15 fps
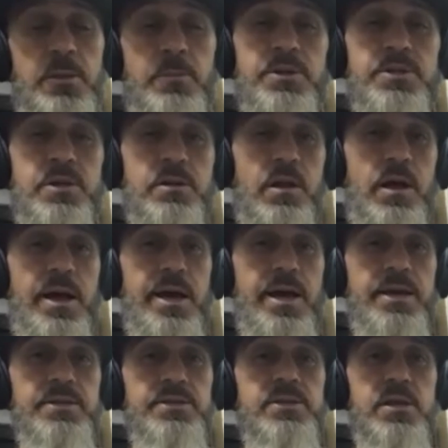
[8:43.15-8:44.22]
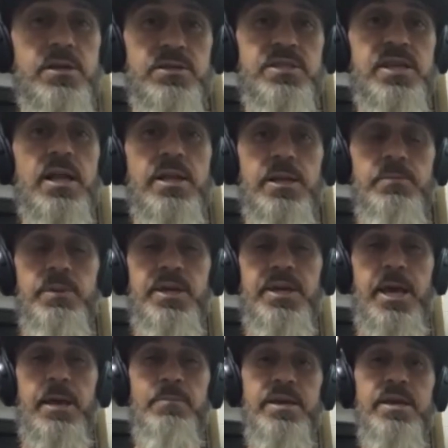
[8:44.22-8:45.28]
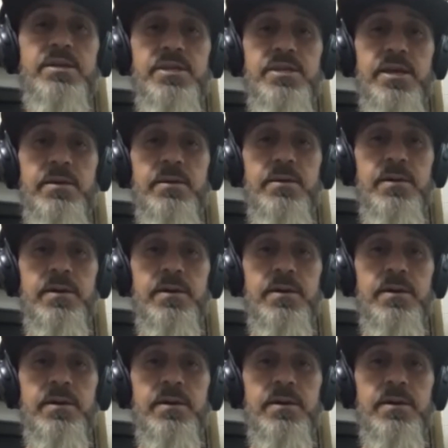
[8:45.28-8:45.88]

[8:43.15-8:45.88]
them as clients, selling became easy